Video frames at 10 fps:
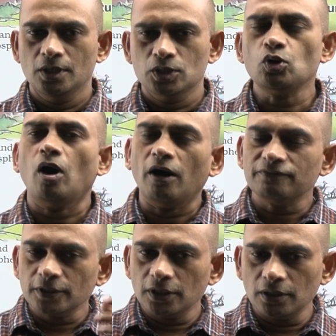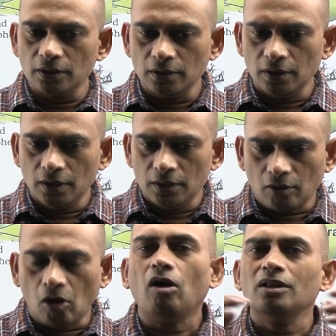So after
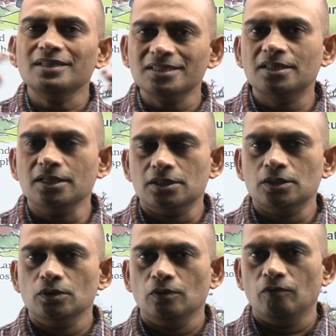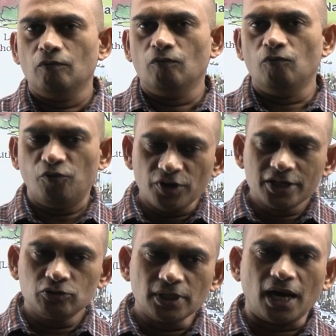all these things, we
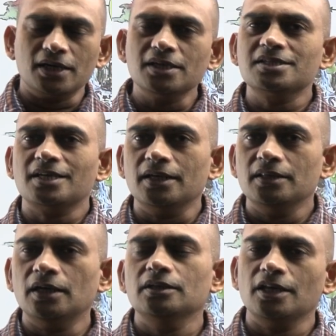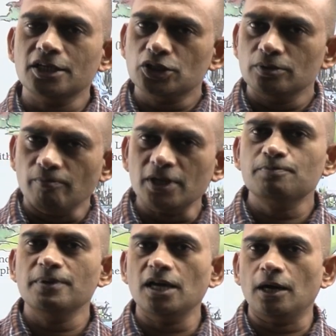could understand that there
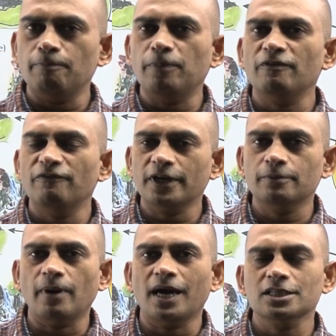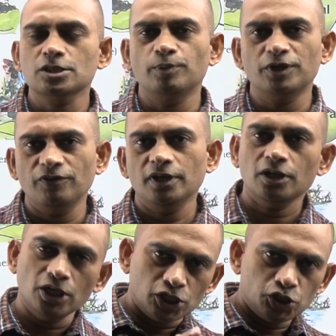must be a perfect balance
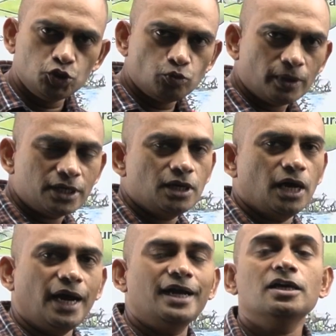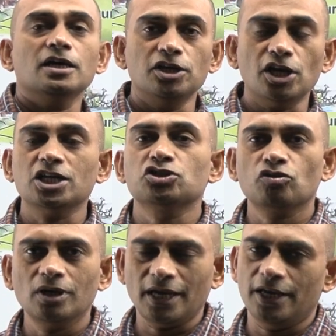between human and
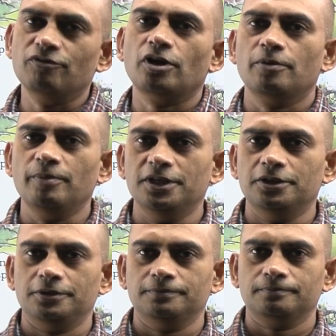natural environment.